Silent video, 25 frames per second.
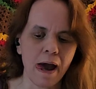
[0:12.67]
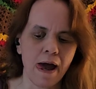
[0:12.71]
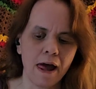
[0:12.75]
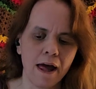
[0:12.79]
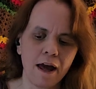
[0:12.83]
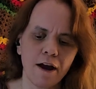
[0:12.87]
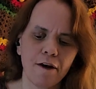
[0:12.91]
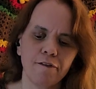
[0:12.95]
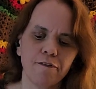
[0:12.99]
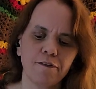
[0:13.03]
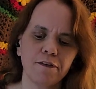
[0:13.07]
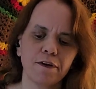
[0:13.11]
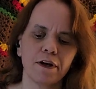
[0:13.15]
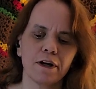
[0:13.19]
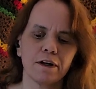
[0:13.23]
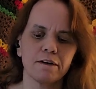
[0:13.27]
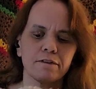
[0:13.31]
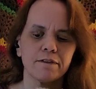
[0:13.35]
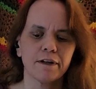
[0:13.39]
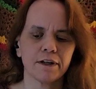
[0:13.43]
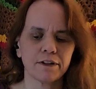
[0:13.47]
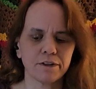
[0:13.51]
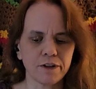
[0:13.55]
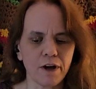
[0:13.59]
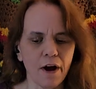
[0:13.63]
If you're a
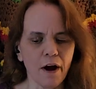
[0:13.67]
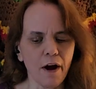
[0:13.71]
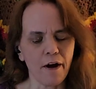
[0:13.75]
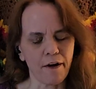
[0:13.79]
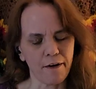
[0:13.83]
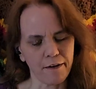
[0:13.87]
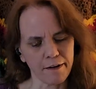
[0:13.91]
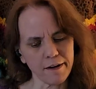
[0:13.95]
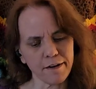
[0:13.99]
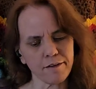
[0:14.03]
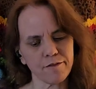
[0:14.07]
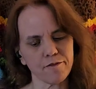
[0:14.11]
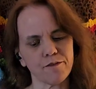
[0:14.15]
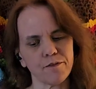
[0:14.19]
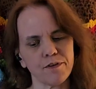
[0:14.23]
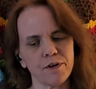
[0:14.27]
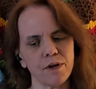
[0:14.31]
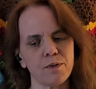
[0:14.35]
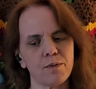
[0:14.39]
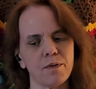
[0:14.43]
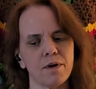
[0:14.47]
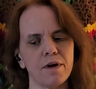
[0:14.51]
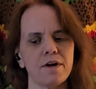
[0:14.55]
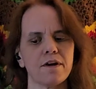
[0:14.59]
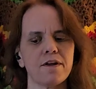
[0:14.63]
returning
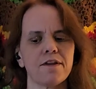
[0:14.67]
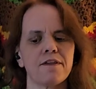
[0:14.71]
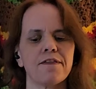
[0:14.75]
viewer,